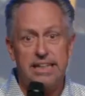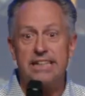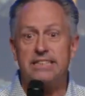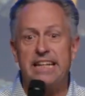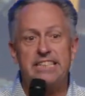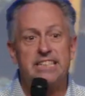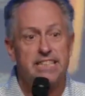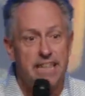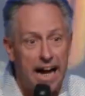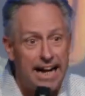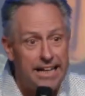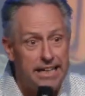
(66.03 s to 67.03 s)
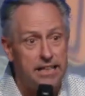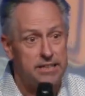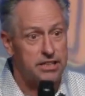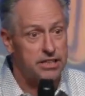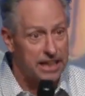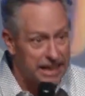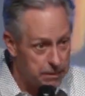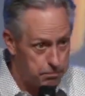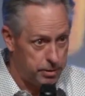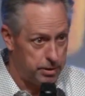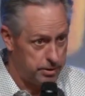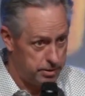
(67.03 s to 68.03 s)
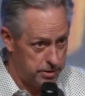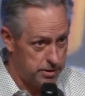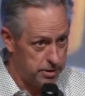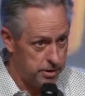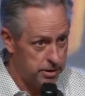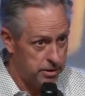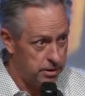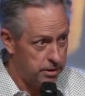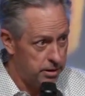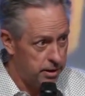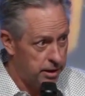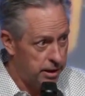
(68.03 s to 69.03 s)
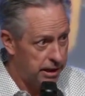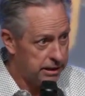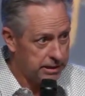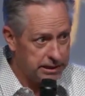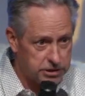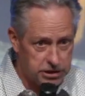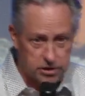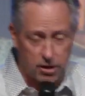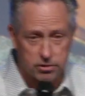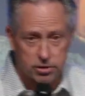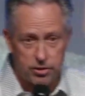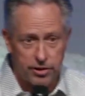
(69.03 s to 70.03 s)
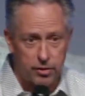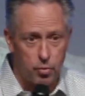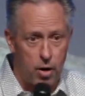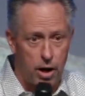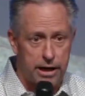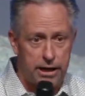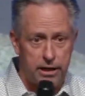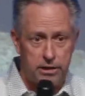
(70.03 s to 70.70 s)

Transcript: it's a side slip. It, it's just all of a sudden you're walking and you